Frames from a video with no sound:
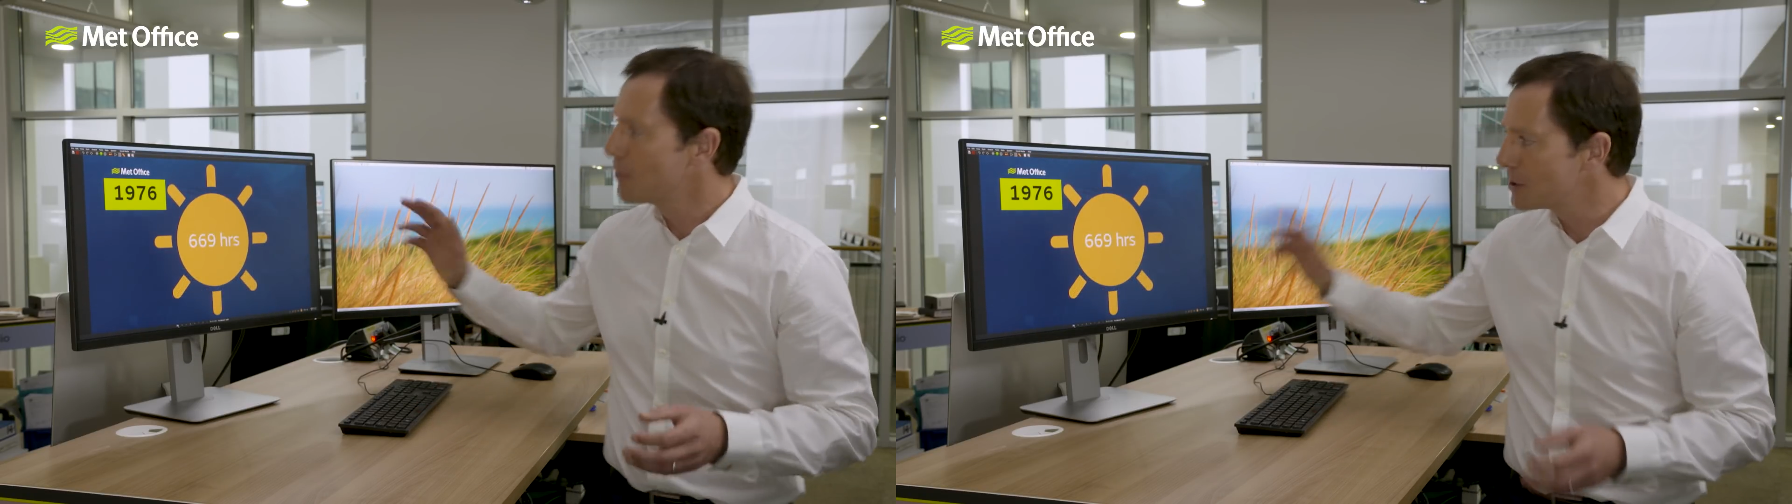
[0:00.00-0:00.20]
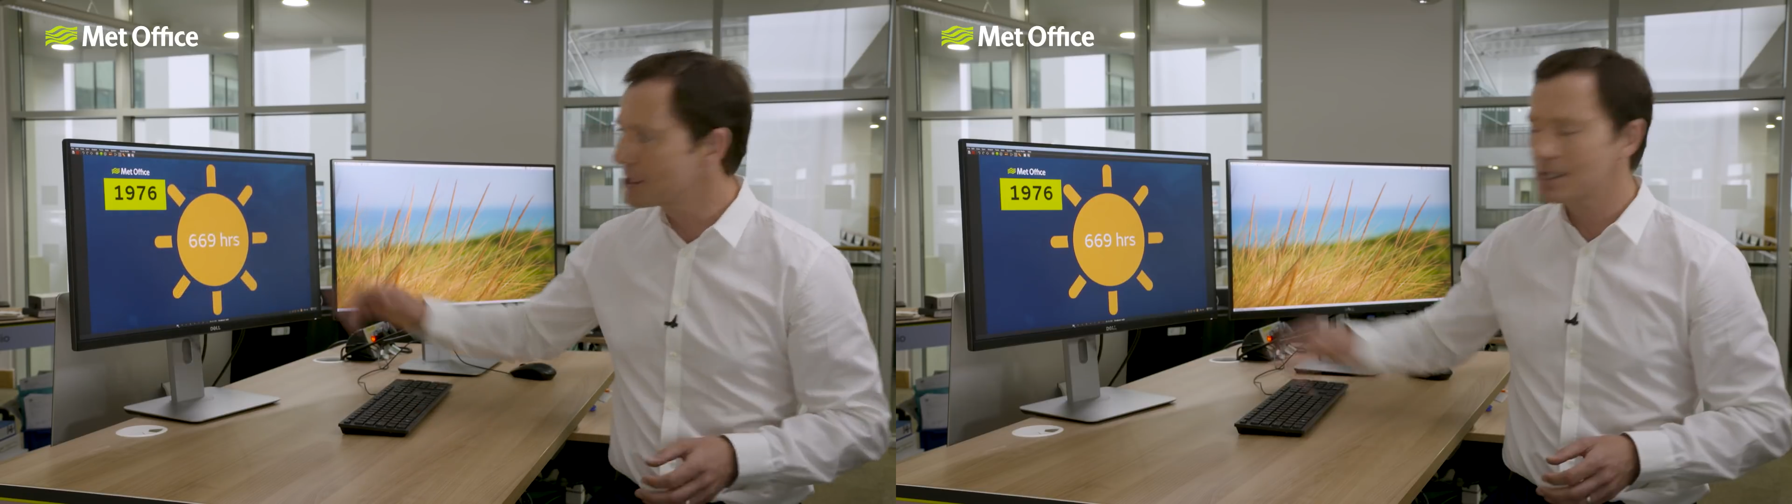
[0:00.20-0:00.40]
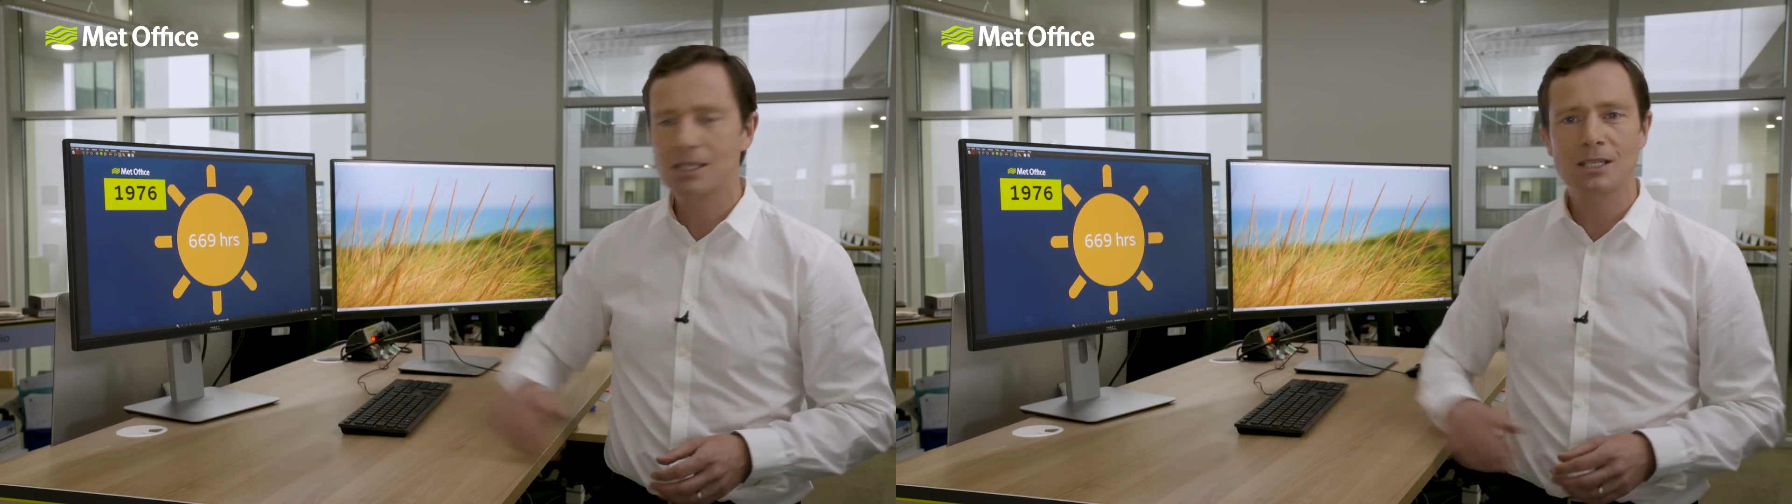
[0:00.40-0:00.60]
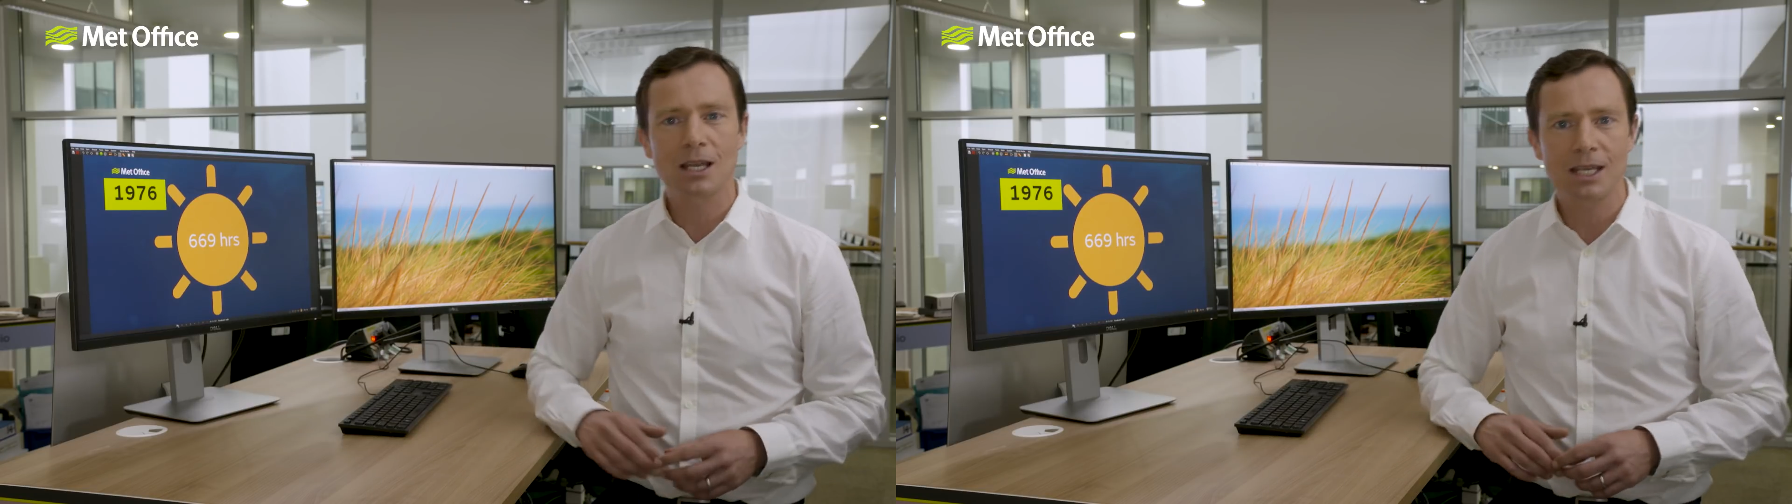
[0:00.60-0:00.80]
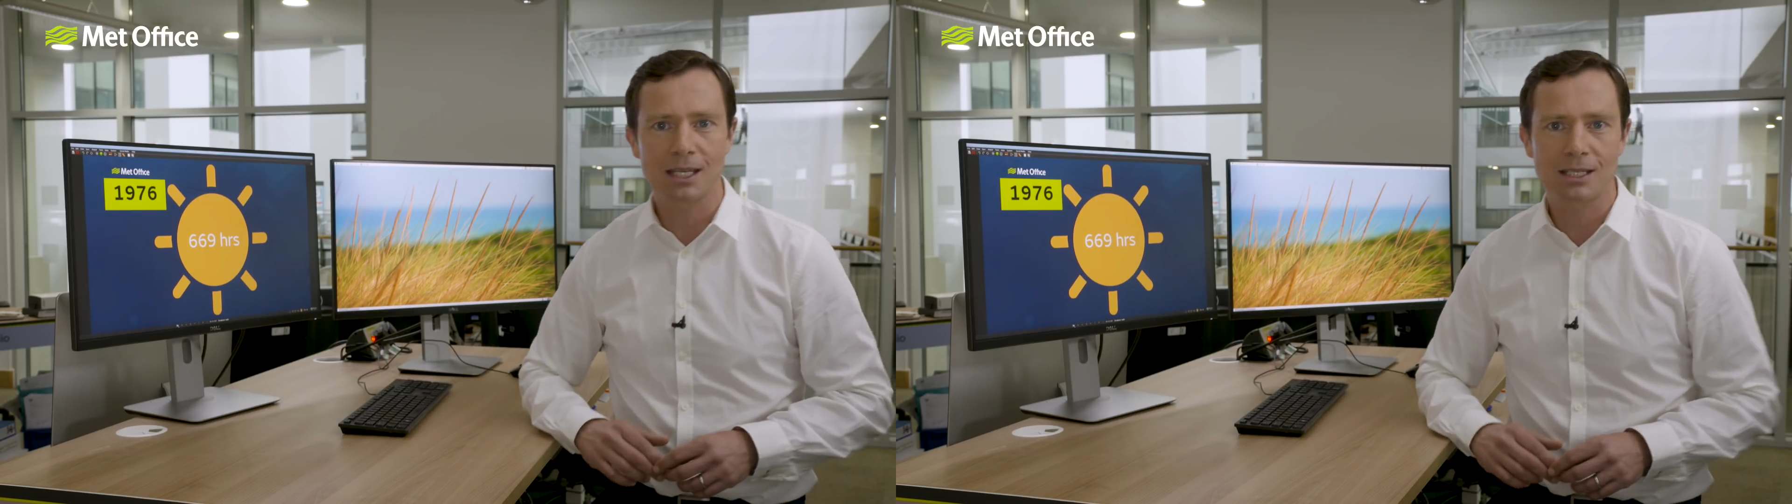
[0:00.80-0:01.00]
was the
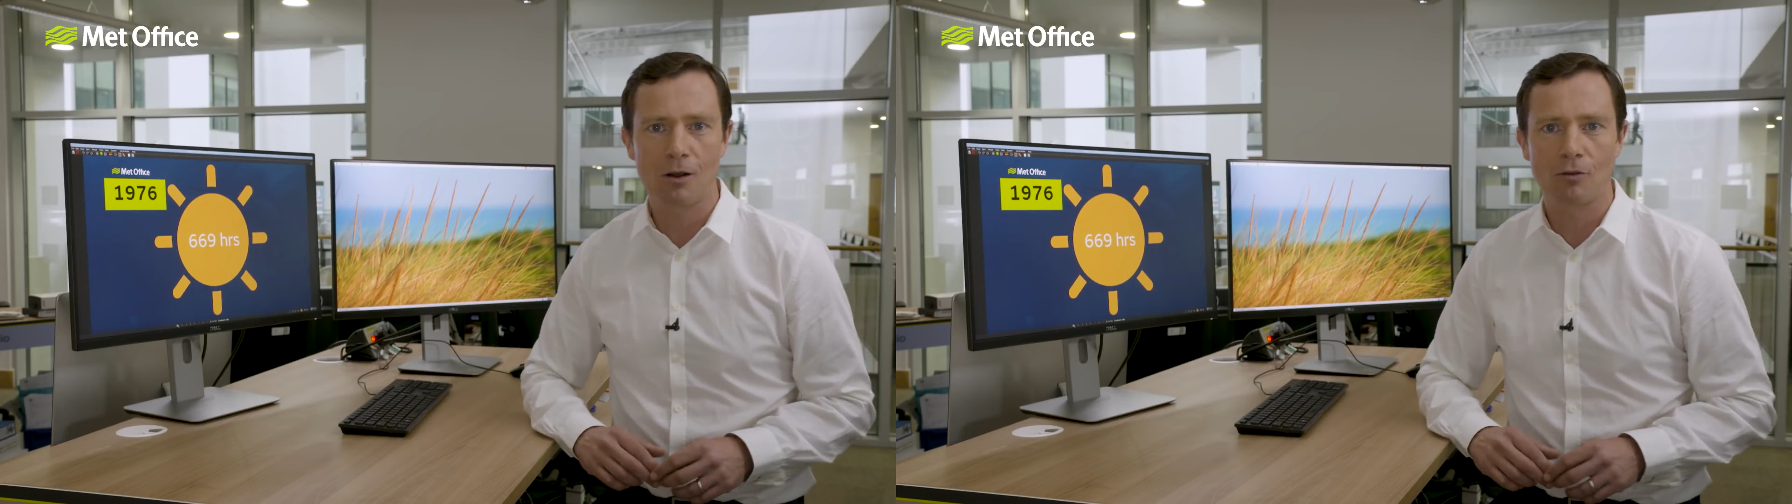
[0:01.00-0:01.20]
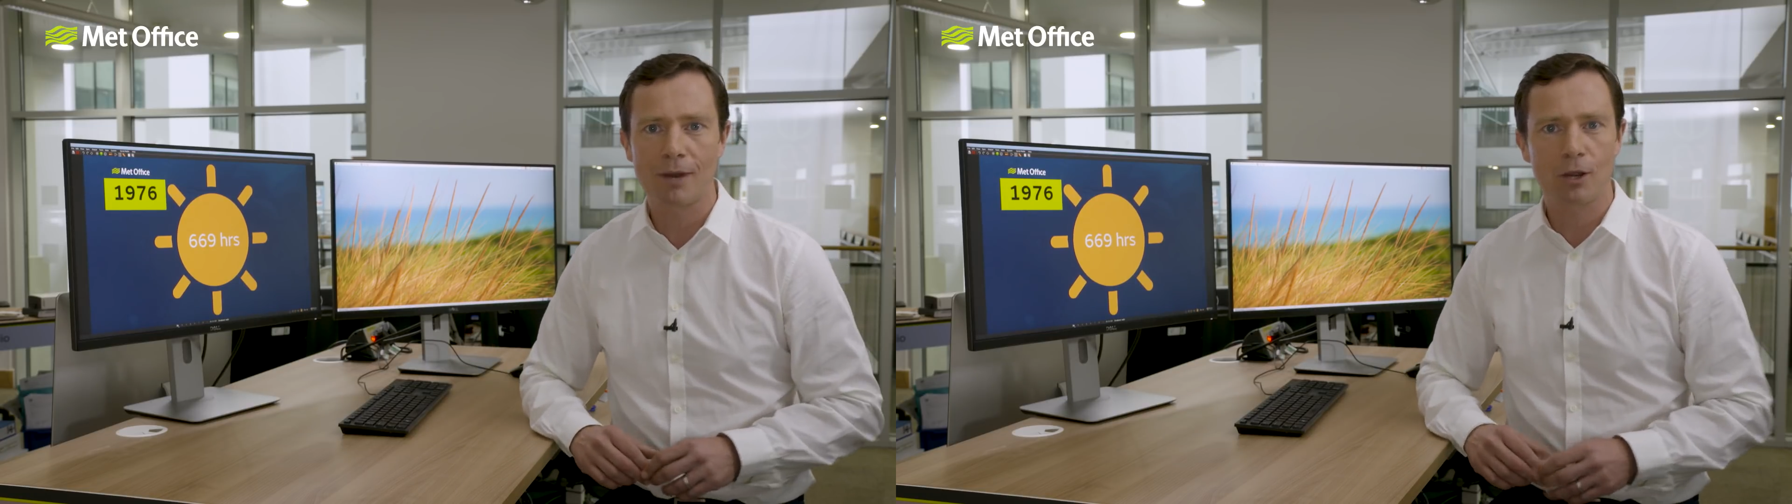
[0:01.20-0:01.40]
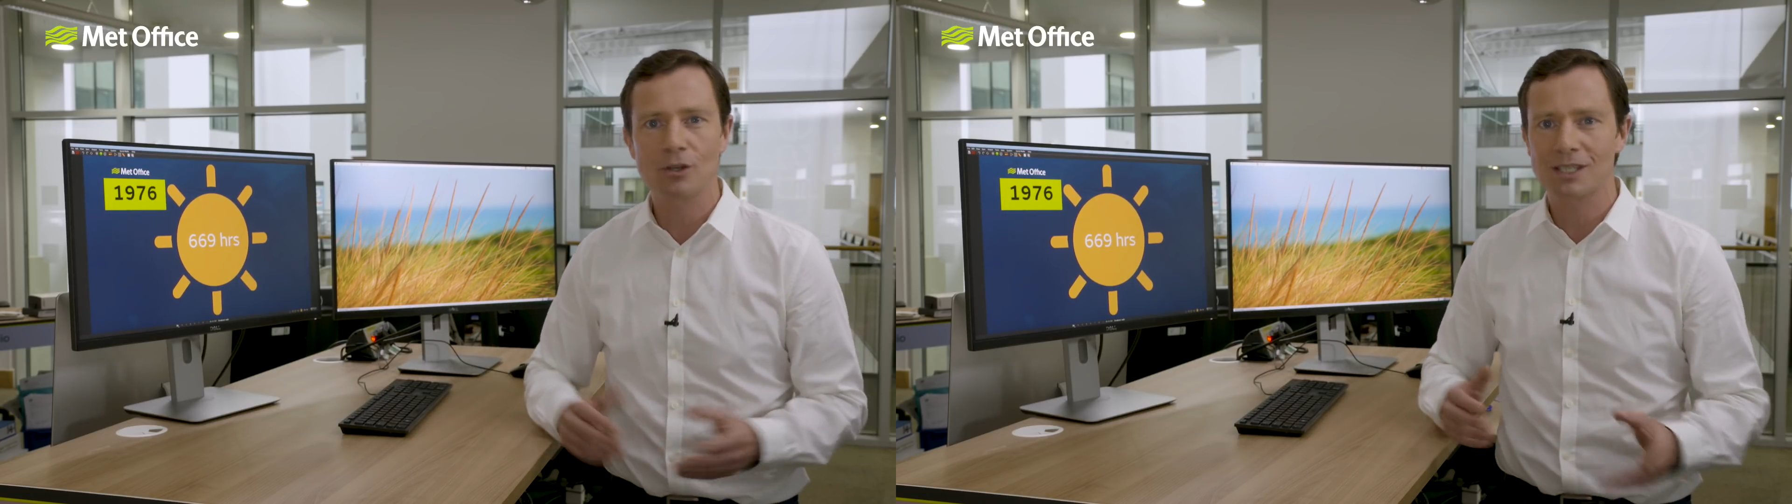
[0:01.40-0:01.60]
sunniest on record,